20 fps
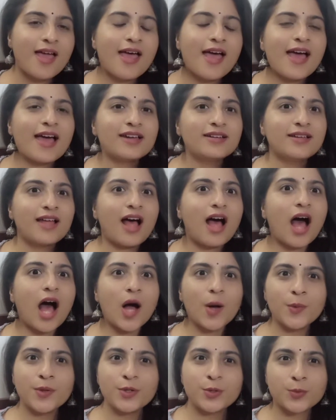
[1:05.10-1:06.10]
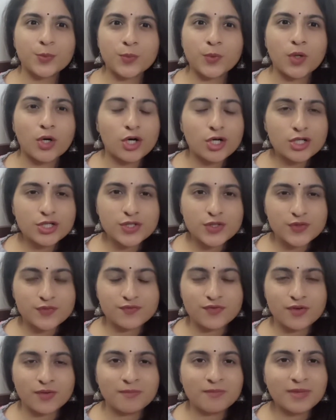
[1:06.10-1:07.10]
And how it works
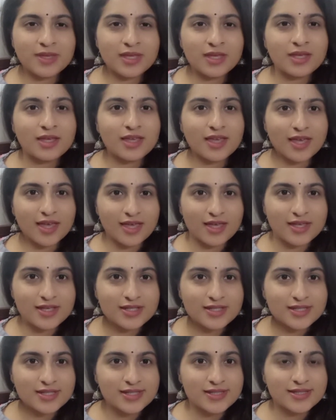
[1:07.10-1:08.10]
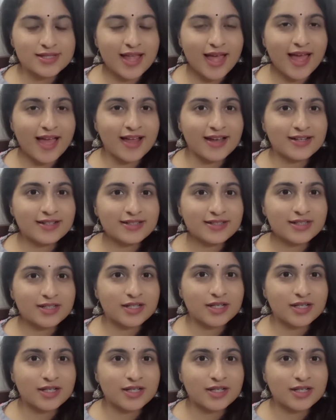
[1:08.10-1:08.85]
for me is that